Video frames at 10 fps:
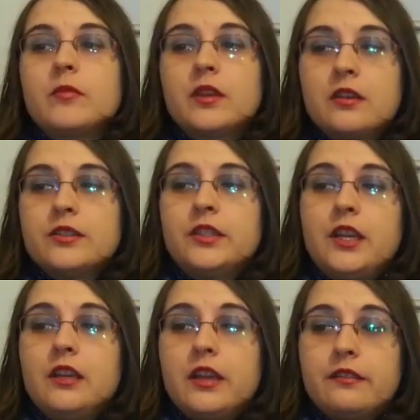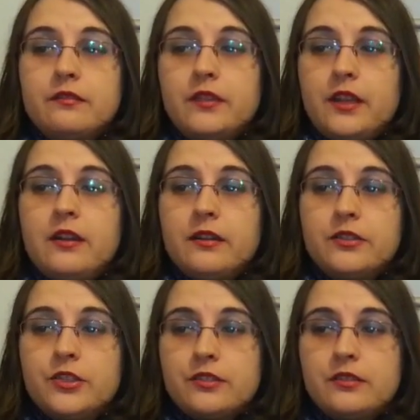because they're
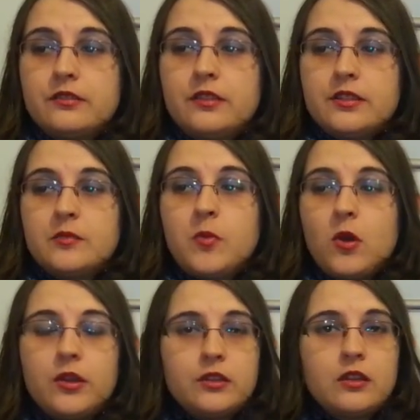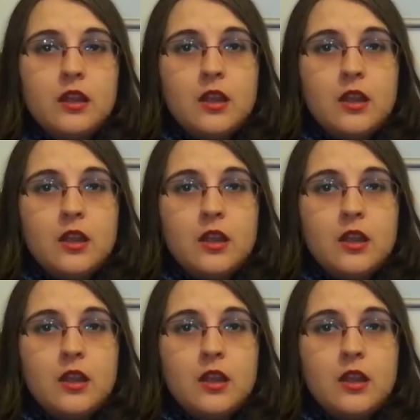at just this point